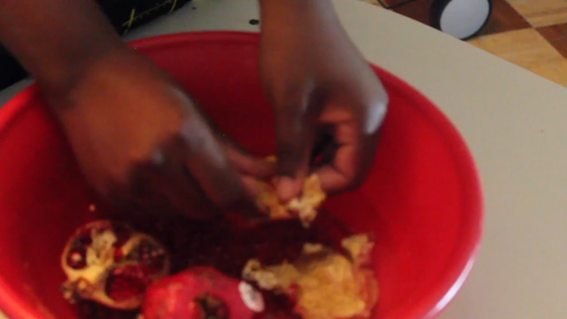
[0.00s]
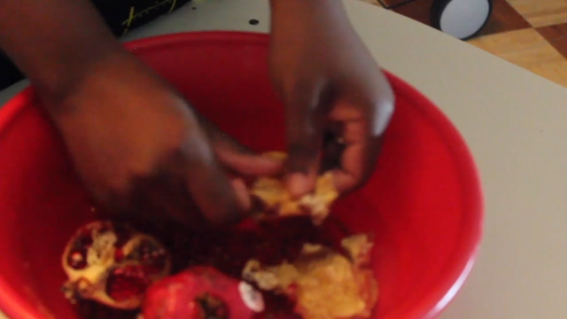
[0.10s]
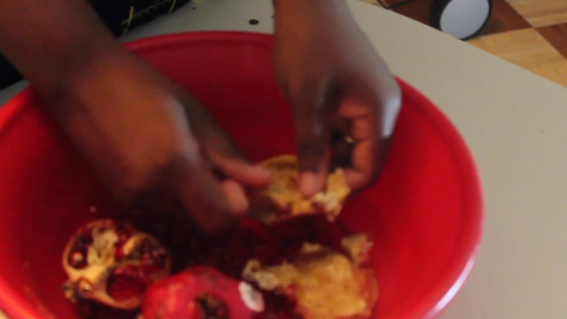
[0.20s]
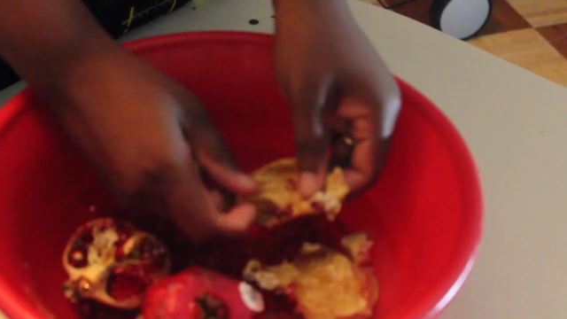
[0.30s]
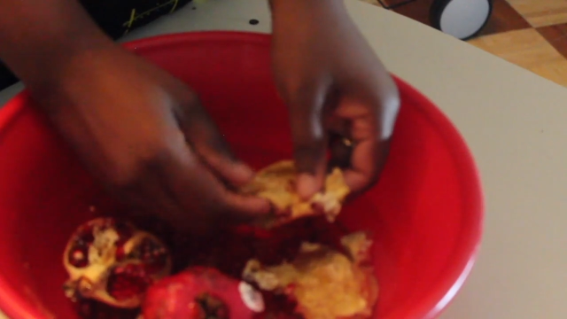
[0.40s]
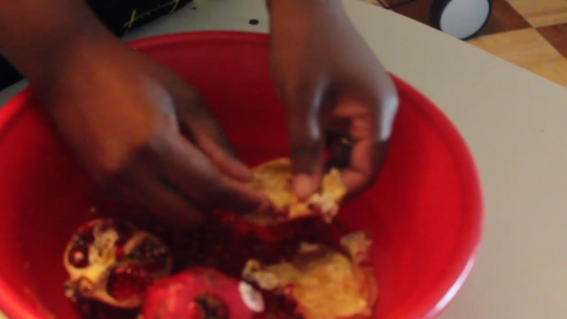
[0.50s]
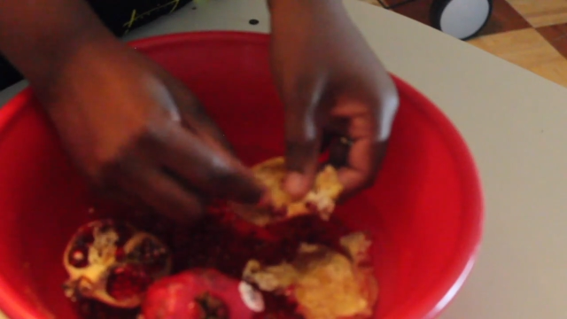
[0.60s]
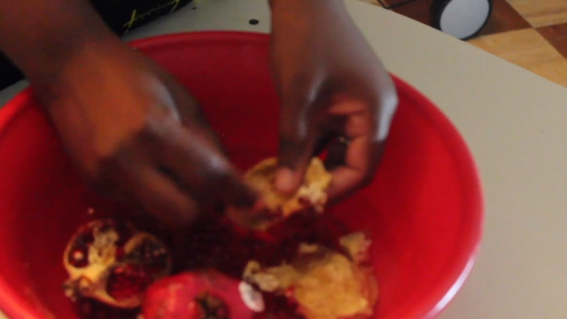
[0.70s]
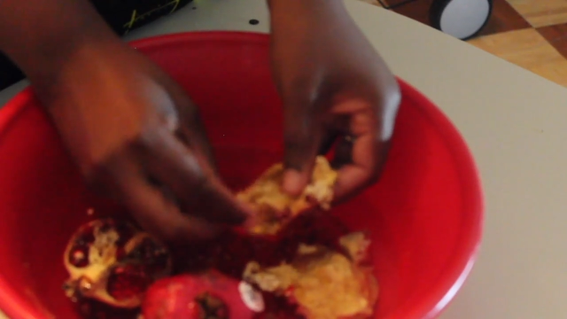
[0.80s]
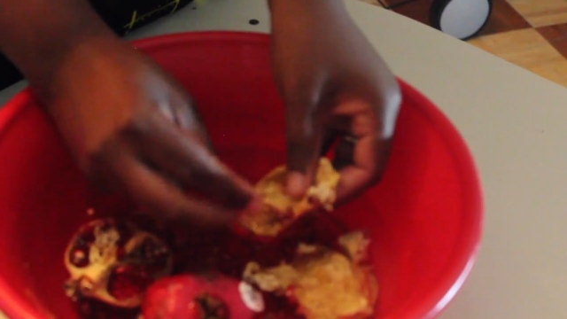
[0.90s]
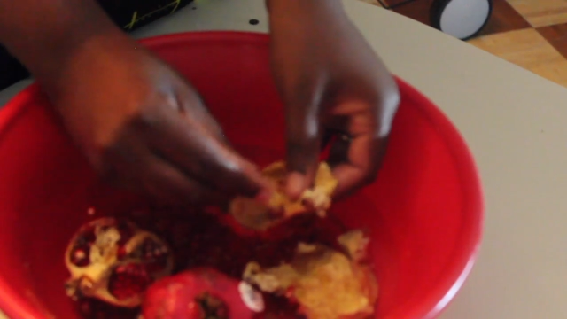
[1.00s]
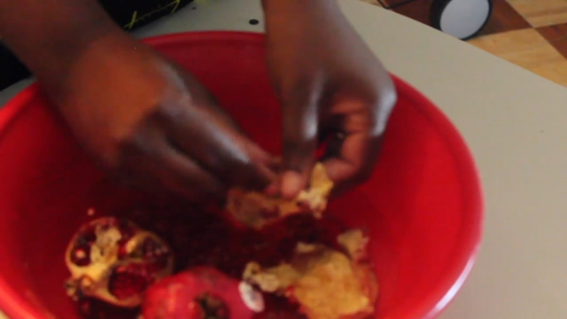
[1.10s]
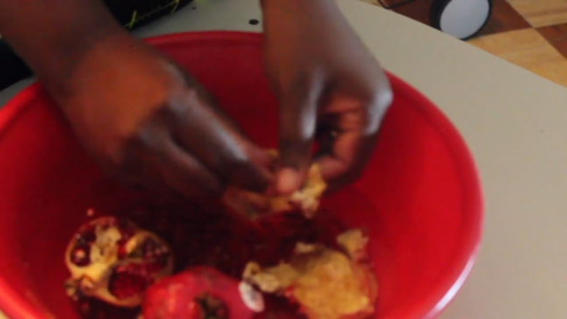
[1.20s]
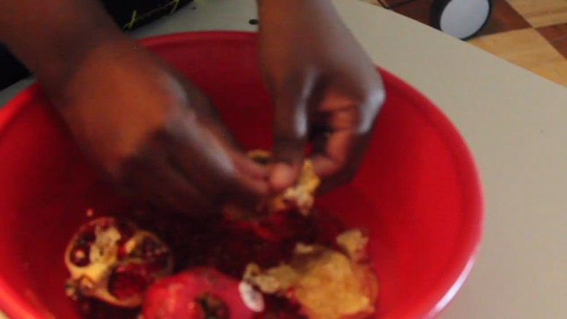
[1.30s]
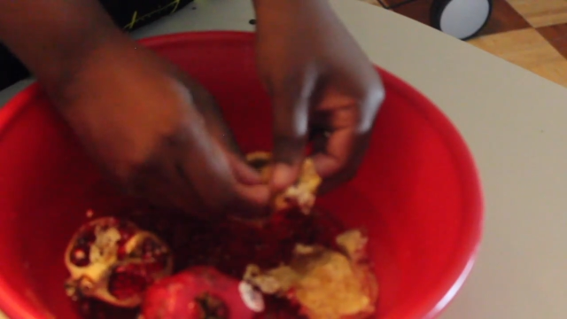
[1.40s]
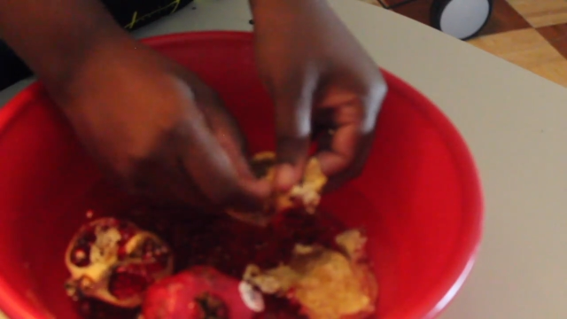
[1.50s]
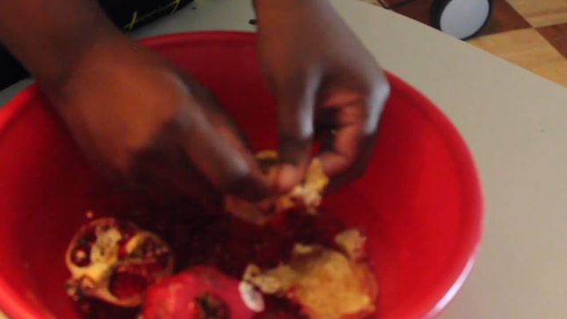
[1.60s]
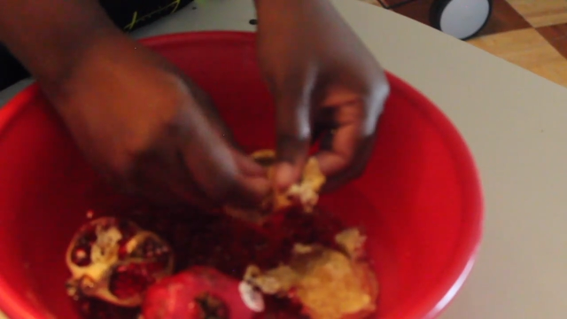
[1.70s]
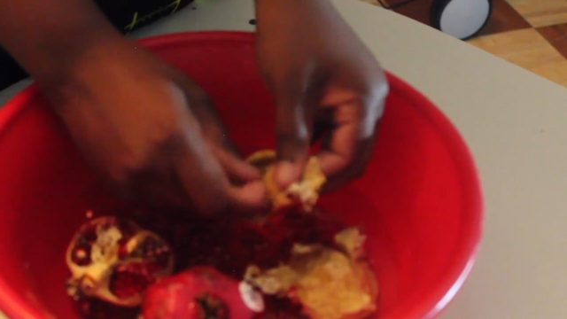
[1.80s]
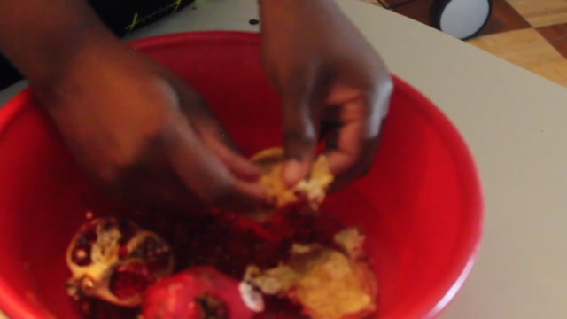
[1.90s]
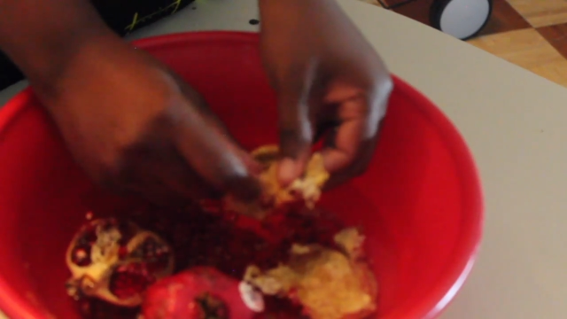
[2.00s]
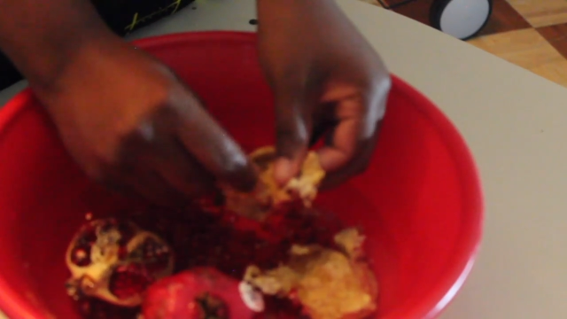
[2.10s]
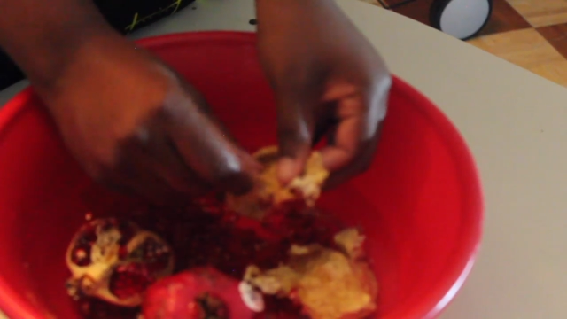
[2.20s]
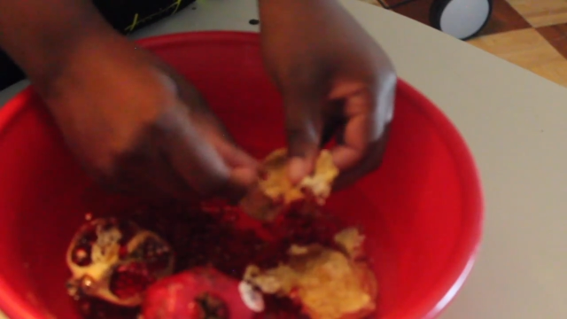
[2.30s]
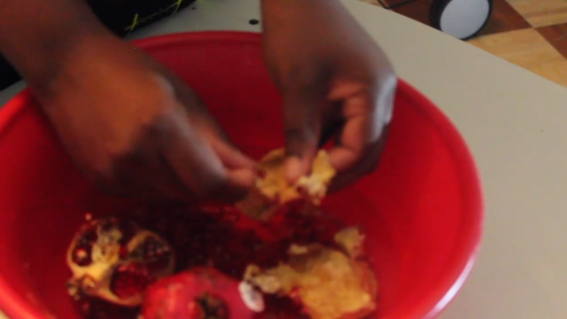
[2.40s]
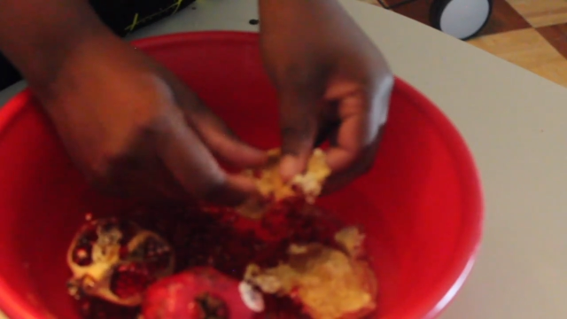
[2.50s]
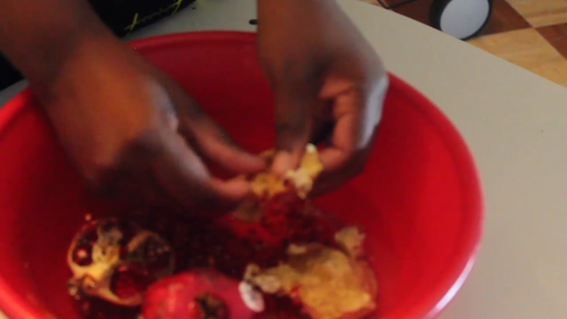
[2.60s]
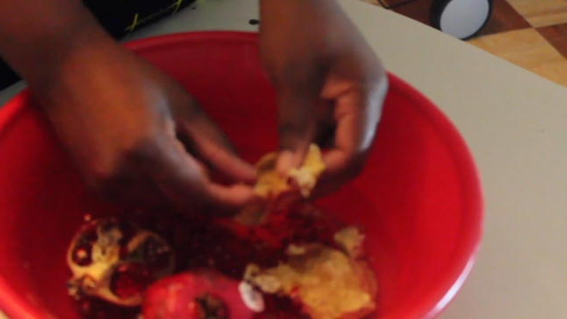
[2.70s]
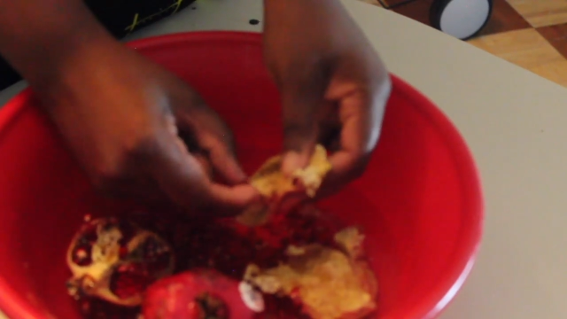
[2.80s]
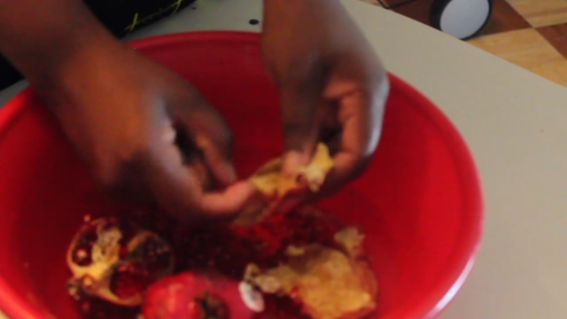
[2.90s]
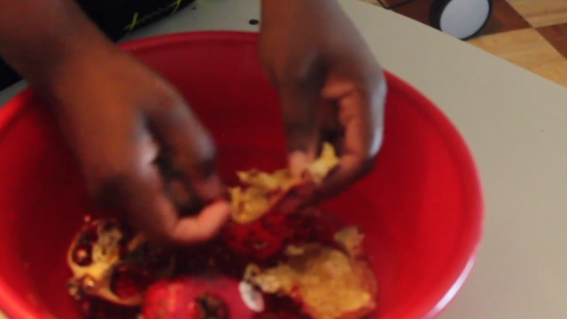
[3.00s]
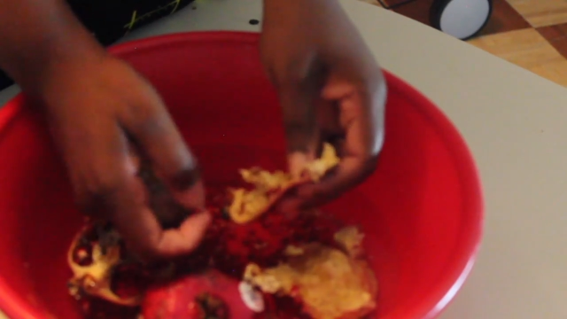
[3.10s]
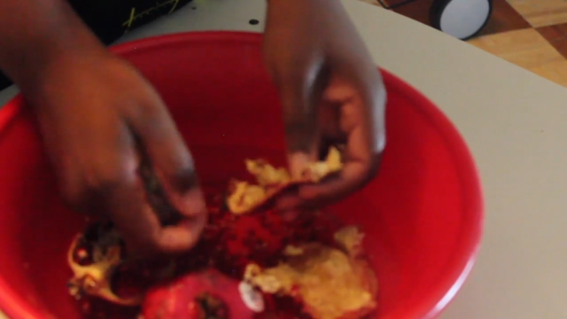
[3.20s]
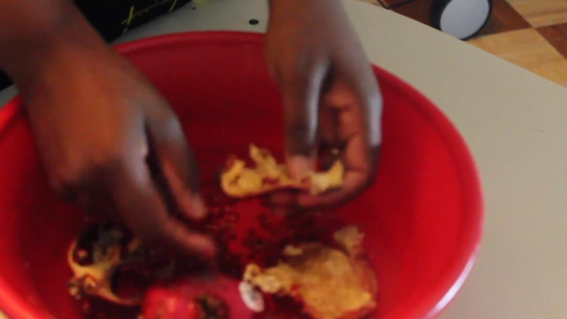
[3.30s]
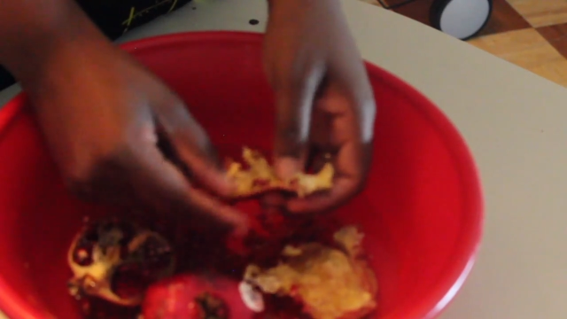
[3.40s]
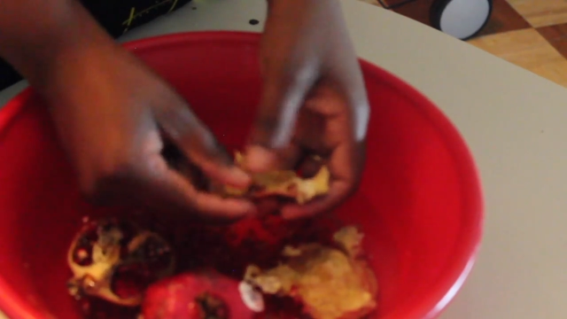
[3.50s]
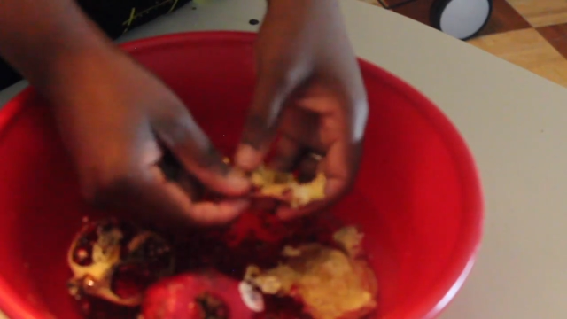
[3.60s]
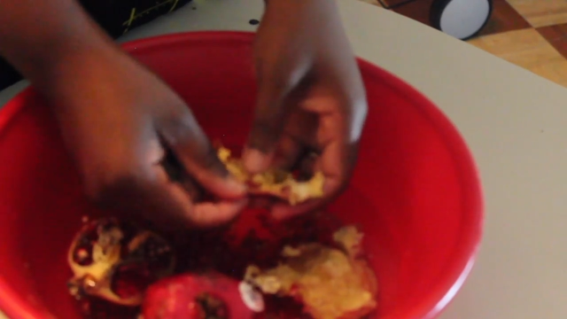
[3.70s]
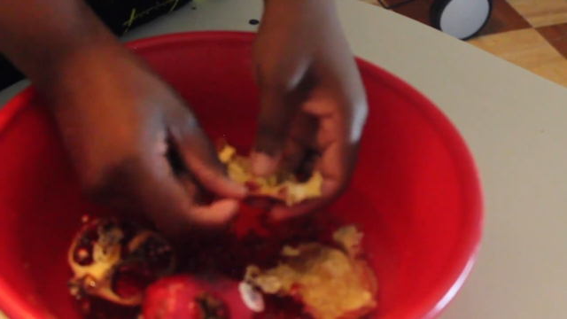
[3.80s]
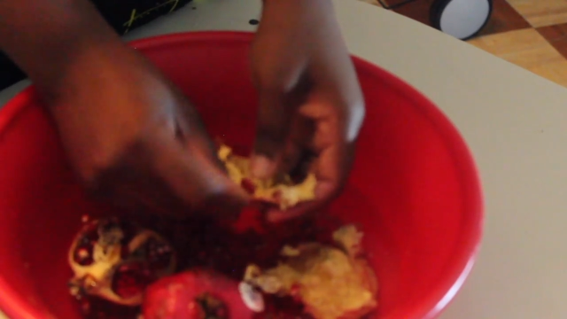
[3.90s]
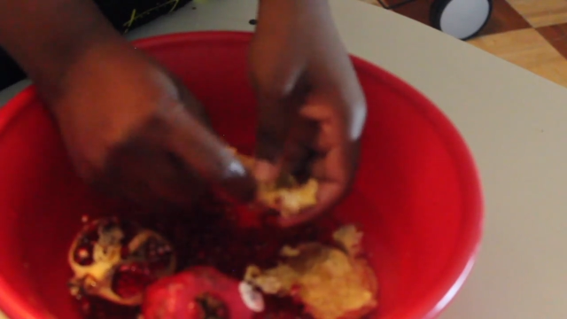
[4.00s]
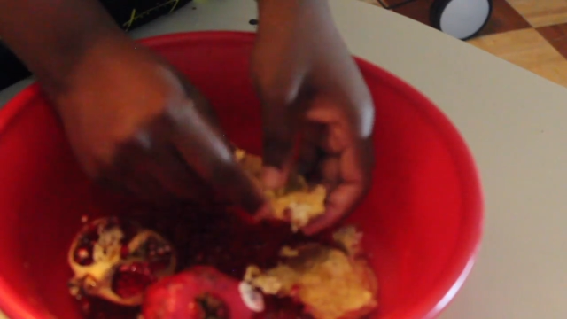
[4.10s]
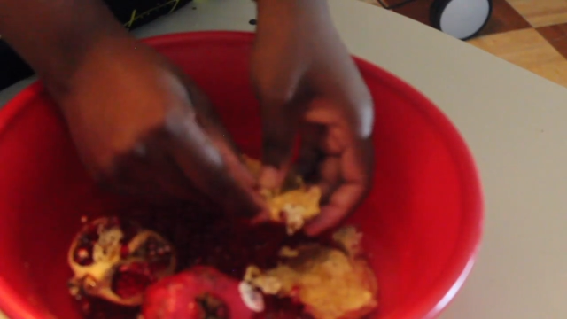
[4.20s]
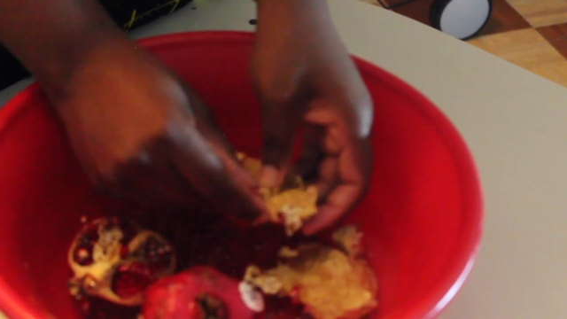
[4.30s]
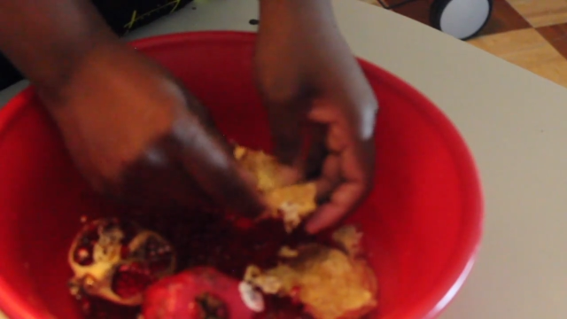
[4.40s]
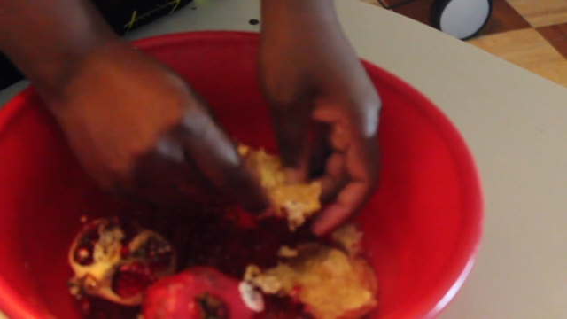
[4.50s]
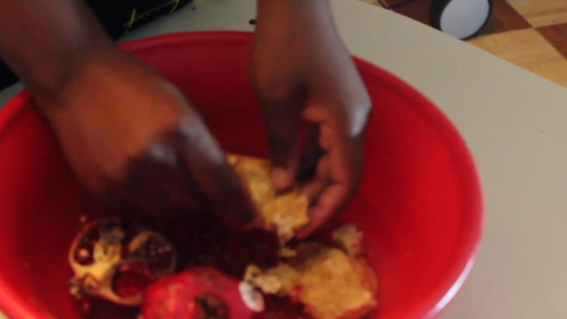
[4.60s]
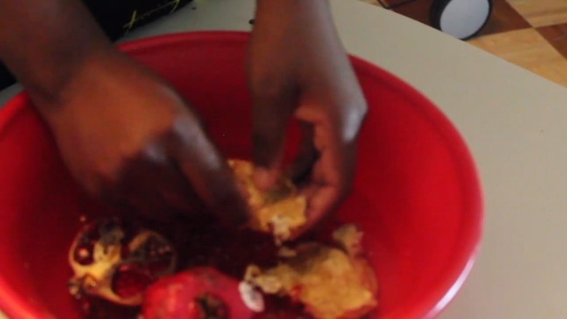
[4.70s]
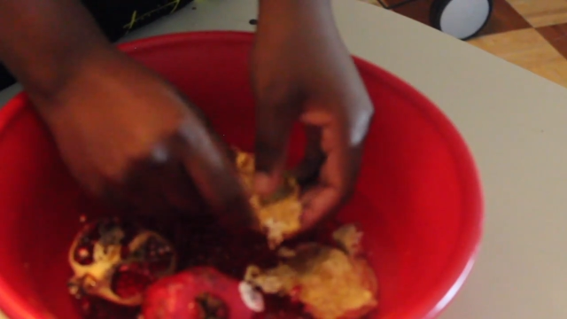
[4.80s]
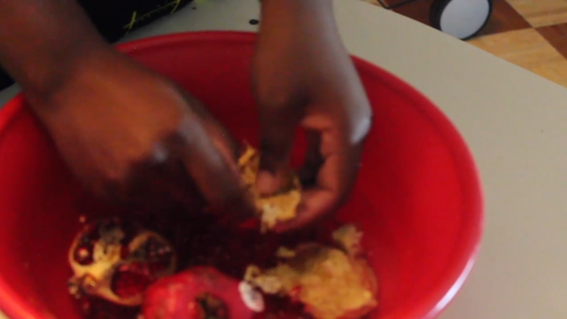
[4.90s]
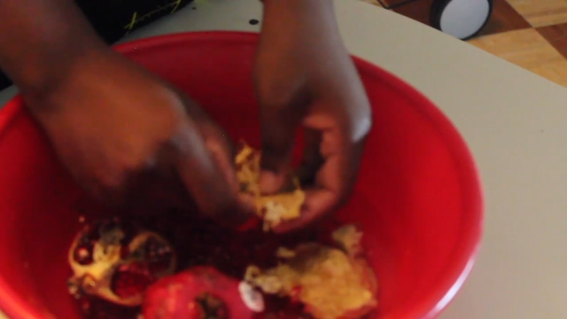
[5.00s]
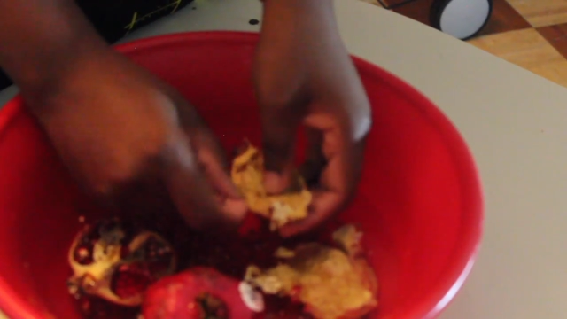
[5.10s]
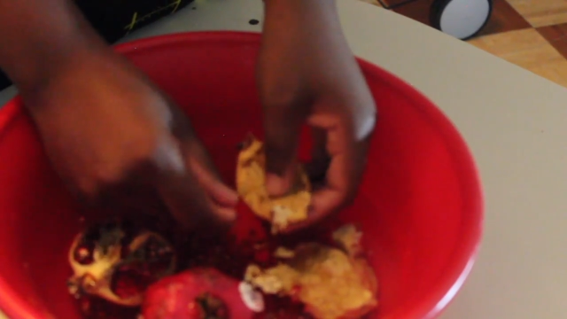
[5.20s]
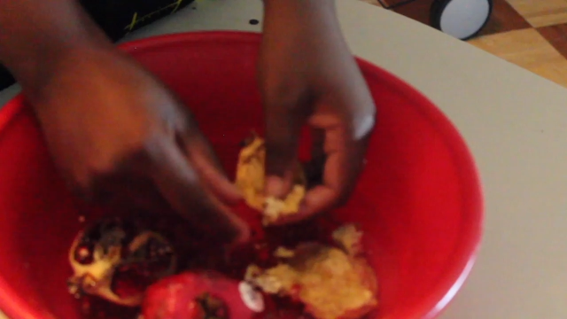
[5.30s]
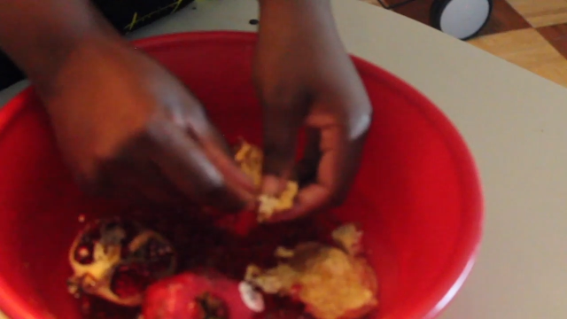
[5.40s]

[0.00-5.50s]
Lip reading: No face is visible, so there are no lips to read.